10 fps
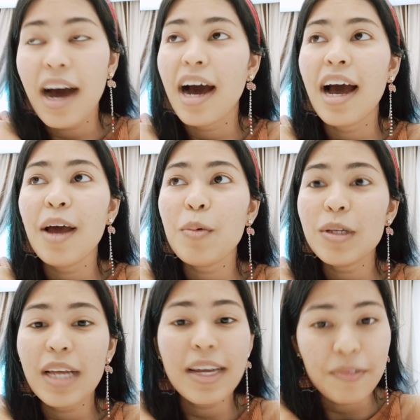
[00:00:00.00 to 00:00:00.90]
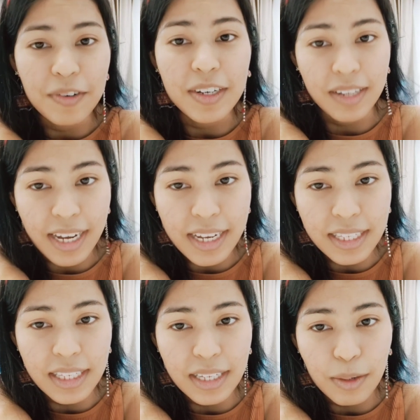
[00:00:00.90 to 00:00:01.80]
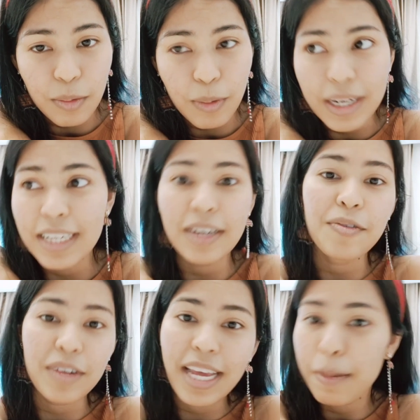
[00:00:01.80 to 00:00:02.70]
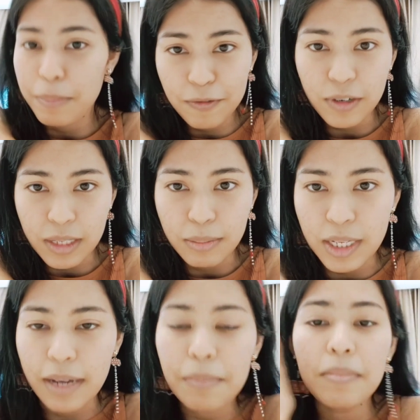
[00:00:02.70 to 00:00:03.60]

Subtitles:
I realized when it really happened for some time,